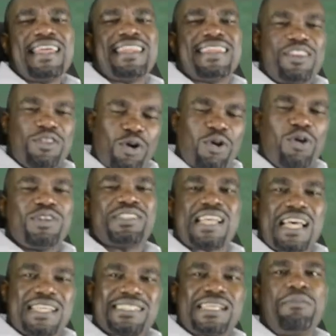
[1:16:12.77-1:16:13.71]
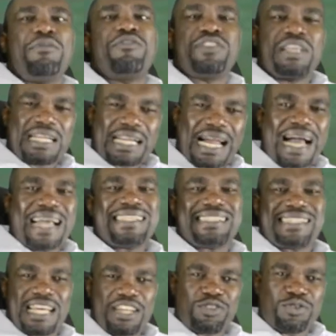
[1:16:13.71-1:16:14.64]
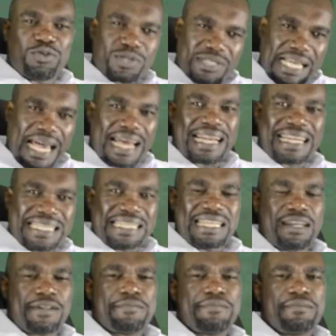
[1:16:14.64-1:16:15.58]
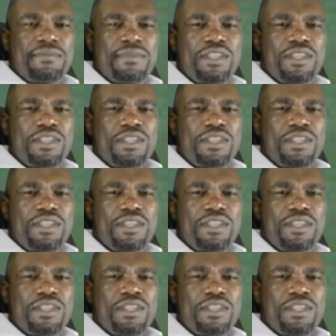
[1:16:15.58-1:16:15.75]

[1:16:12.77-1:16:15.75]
Those are some of the rights that you surrender.